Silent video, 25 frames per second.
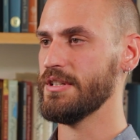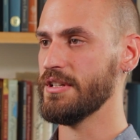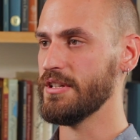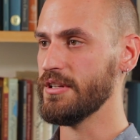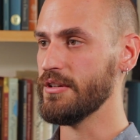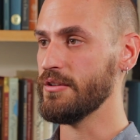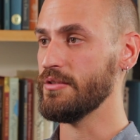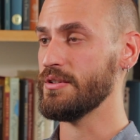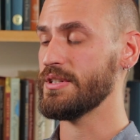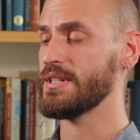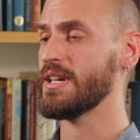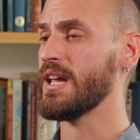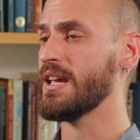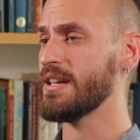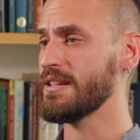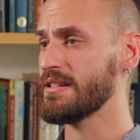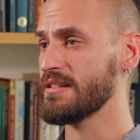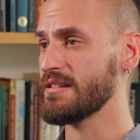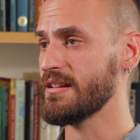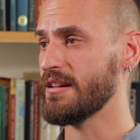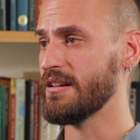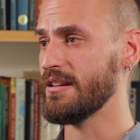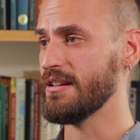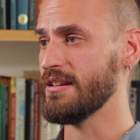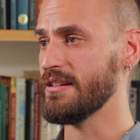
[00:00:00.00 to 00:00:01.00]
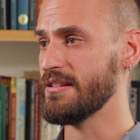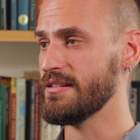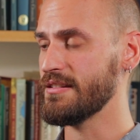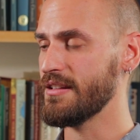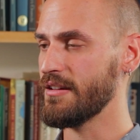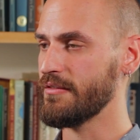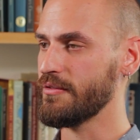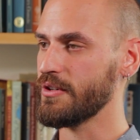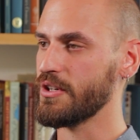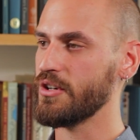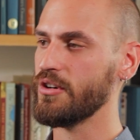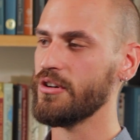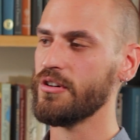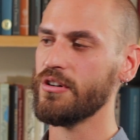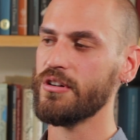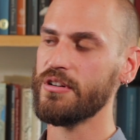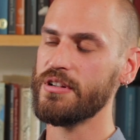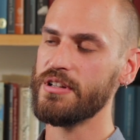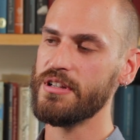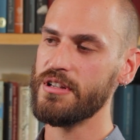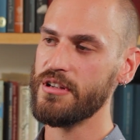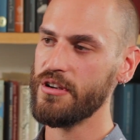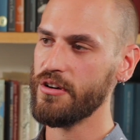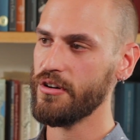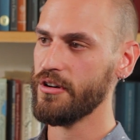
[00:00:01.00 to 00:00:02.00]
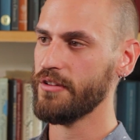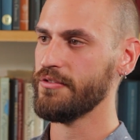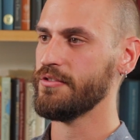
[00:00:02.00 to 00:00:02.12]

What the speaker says: to use case studies that recur year